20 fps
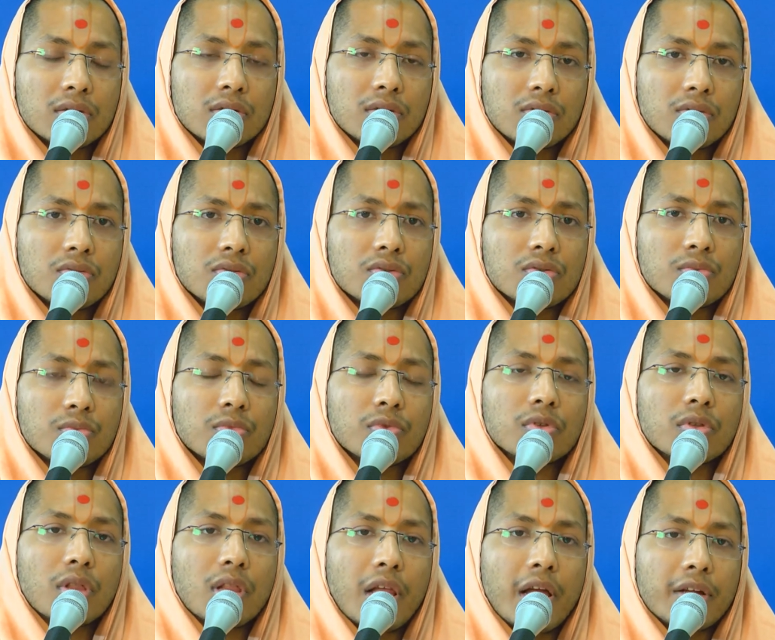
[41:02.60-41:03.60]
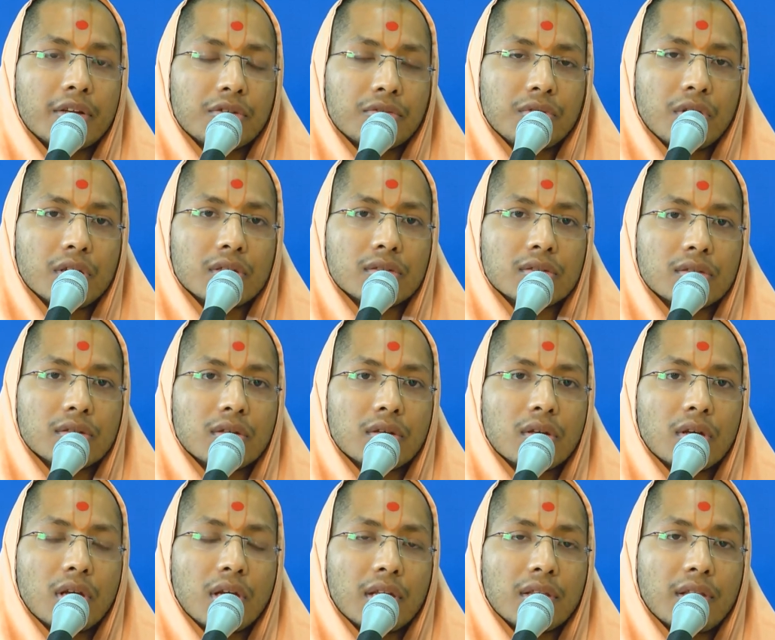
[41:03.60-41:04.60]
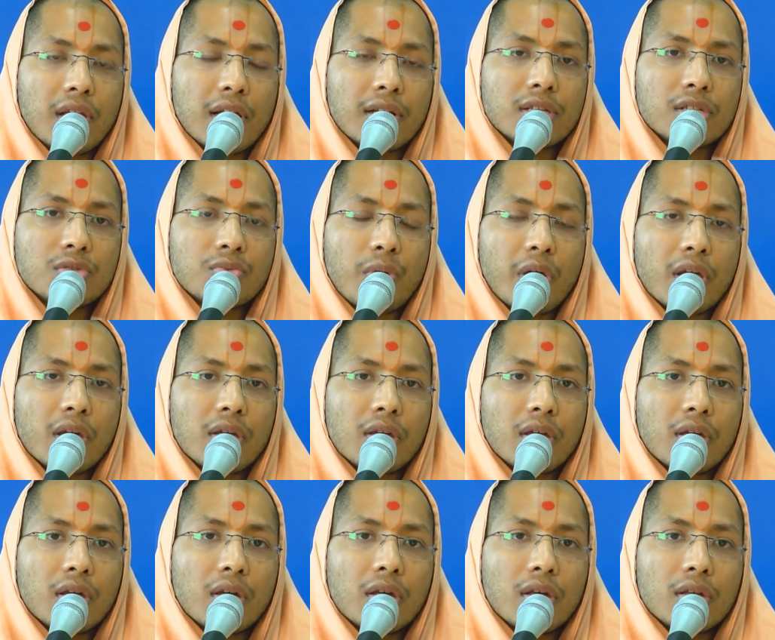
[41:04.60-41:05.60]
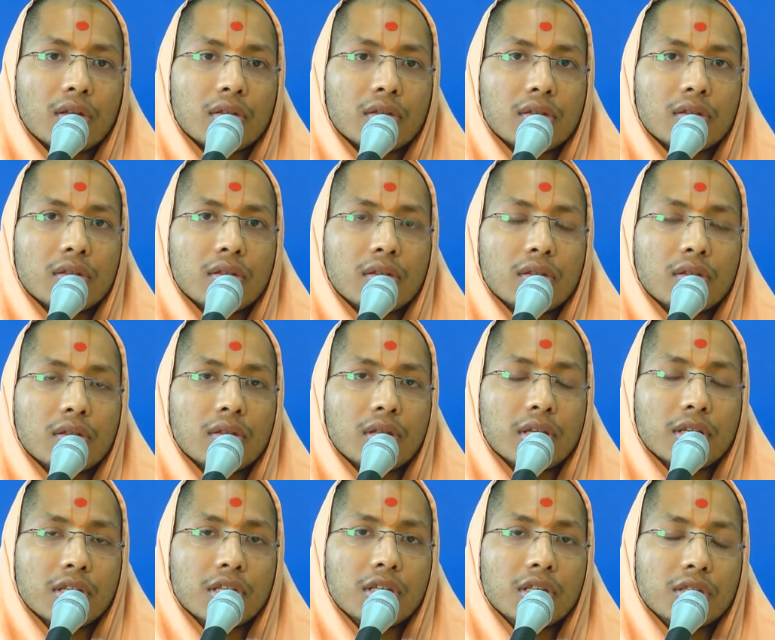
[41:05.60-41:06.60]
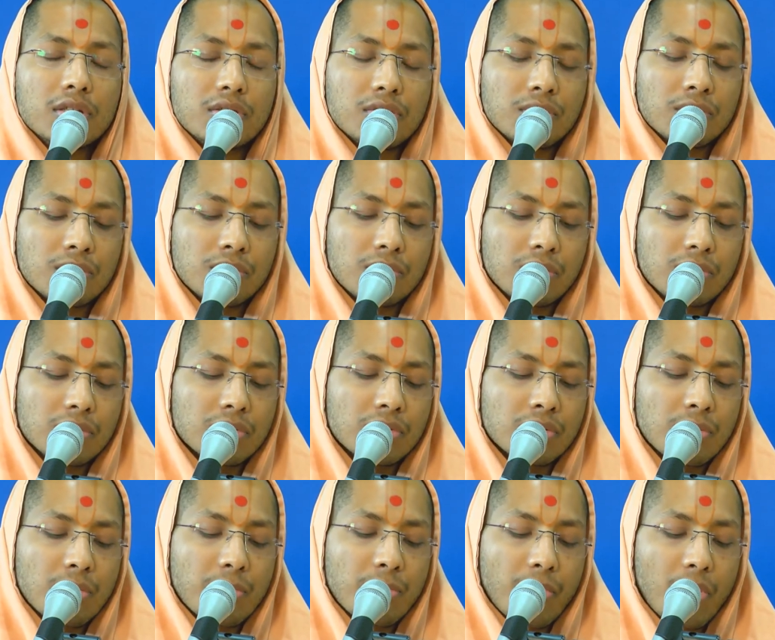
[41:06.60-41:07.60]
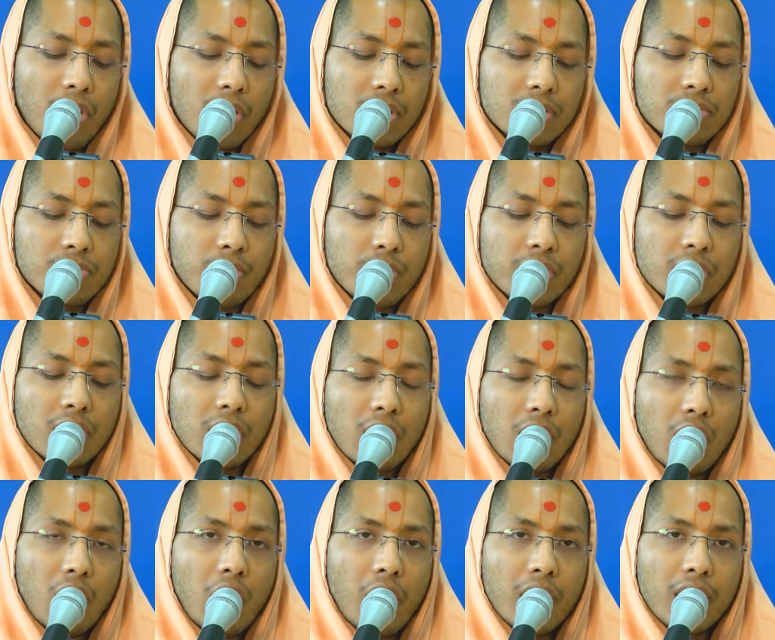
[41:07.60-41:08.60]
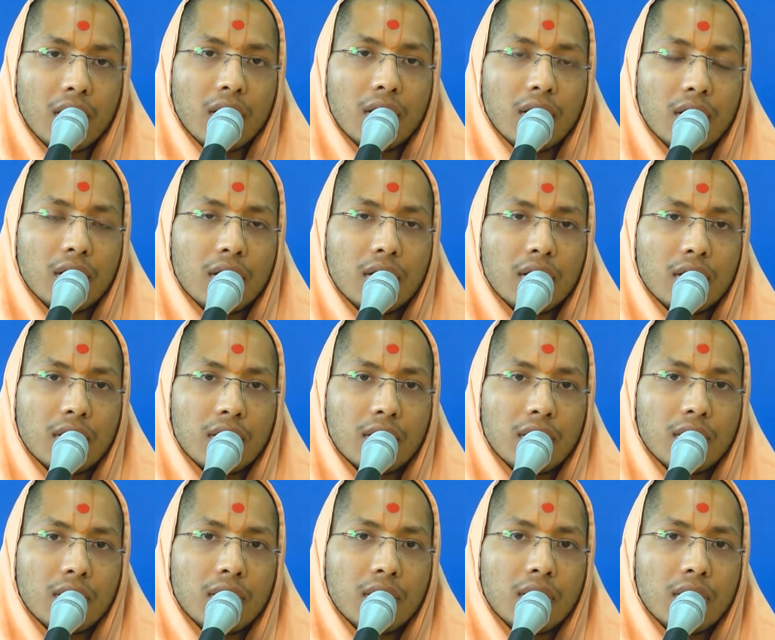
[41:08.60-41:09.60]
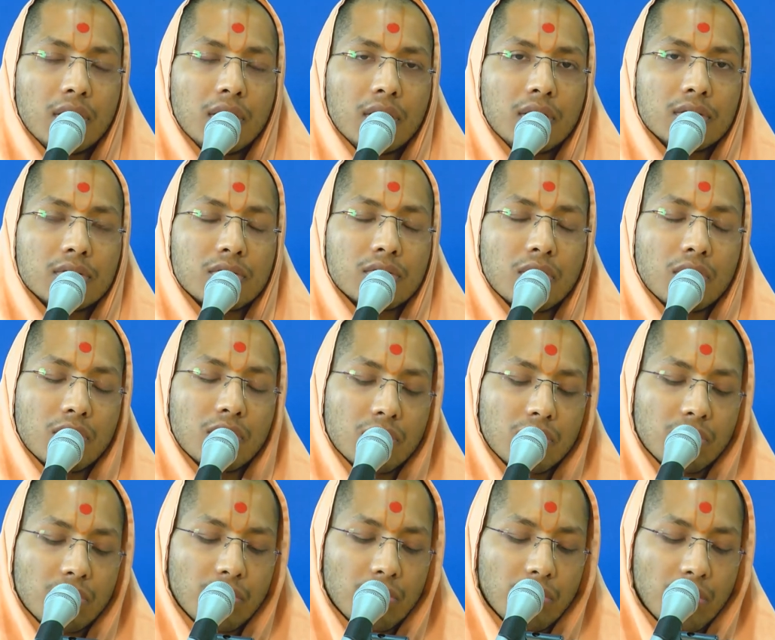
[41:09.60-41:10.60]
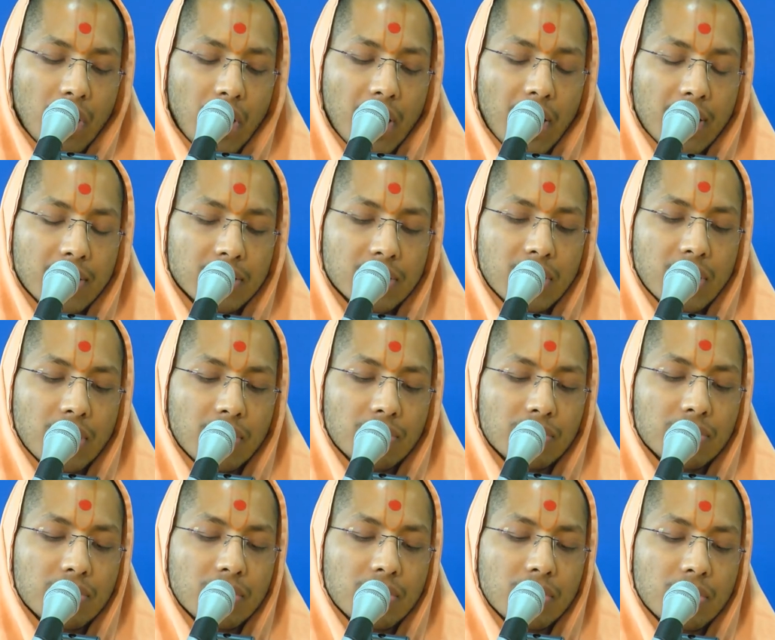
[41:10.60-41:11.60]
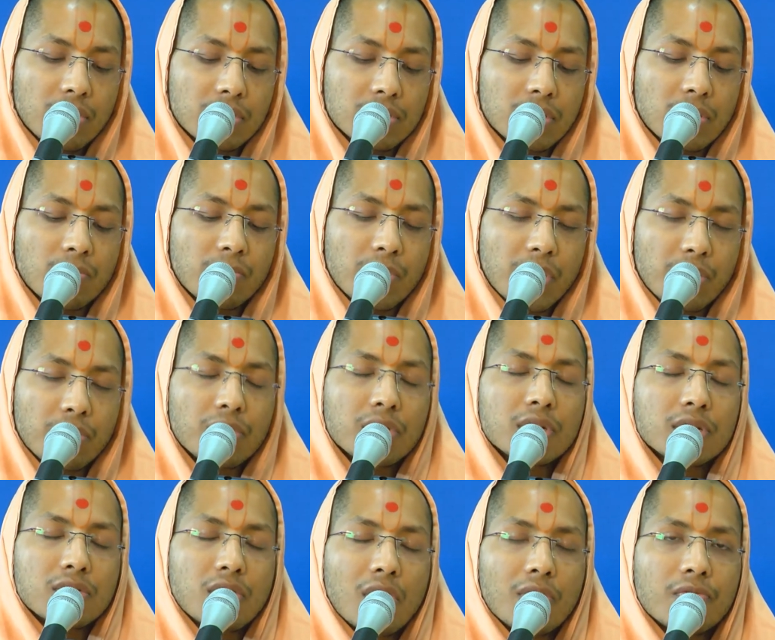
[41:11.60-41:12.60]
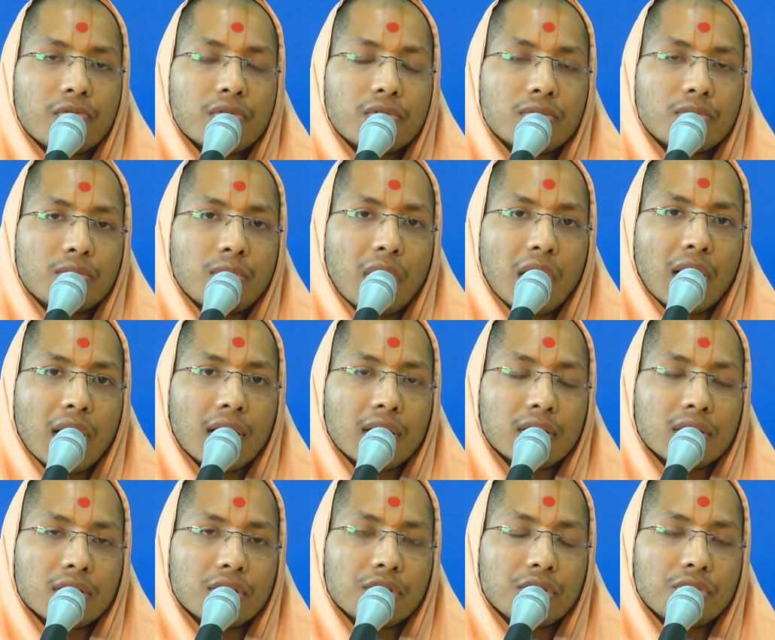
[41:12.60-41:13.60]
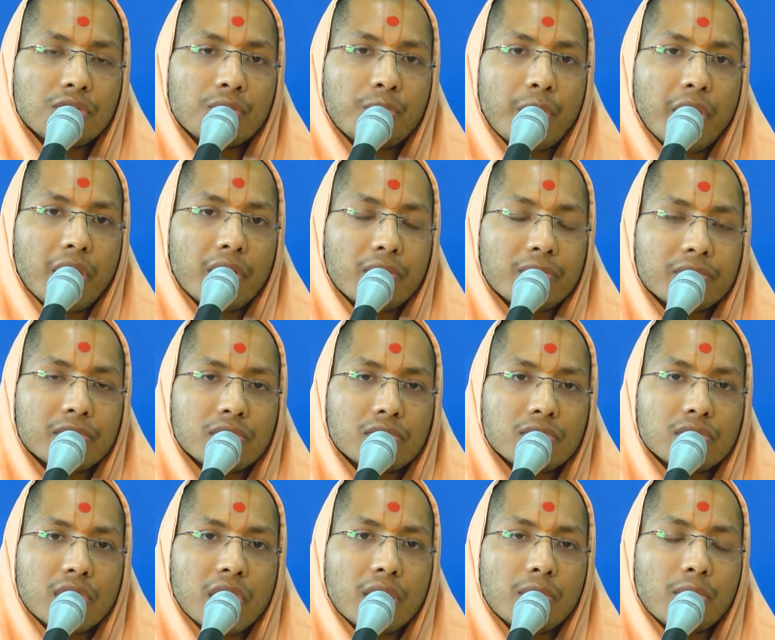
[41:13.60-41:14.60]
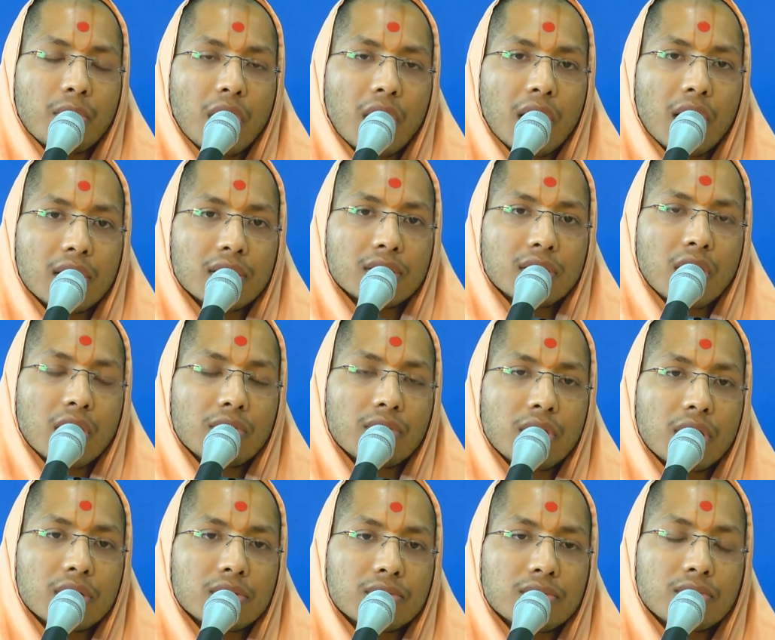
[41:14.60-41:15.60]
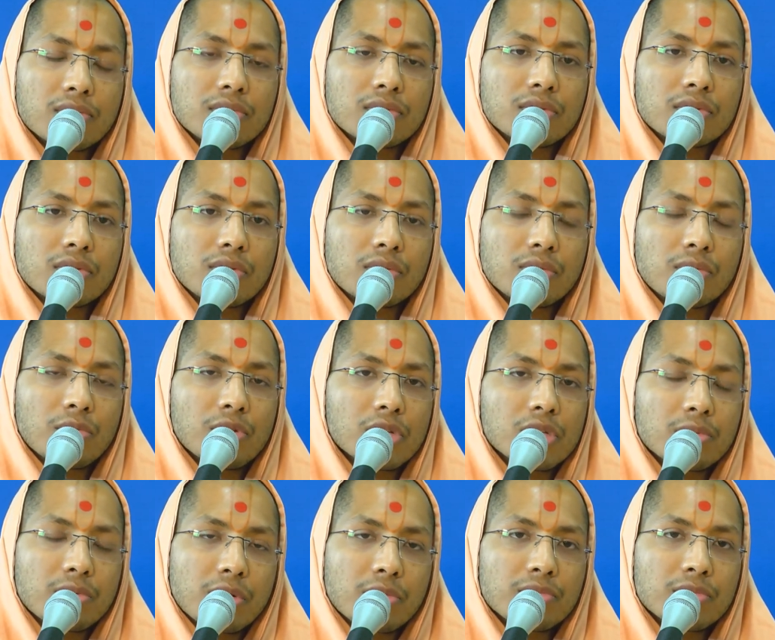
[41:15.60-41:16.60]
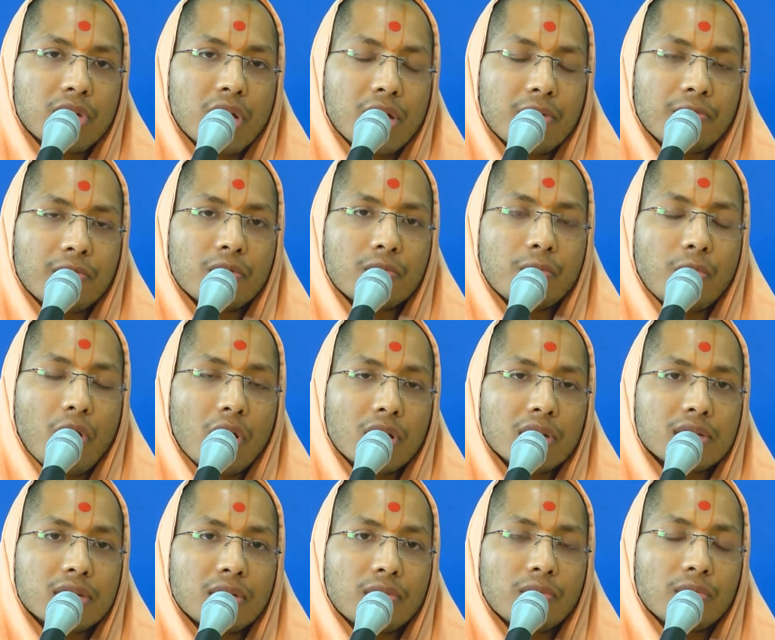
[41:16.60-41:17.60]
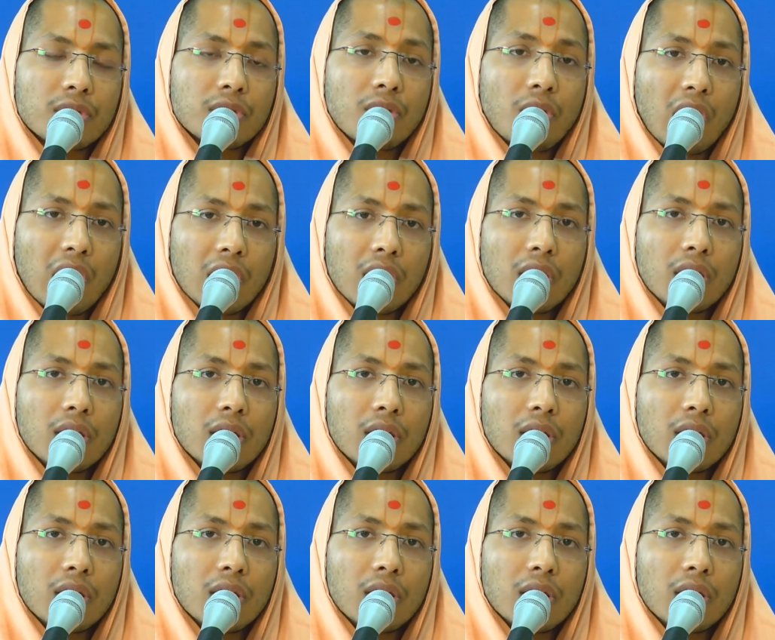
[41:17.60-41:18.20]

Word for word: too smooth like today's, and that is why they need to, to be polished with the oil. So Maharaj gave some devotees offered Maharaj a new pair of shoes, and Maharaj gave that shoes to Mulji Brahmachari for polishing with the oil,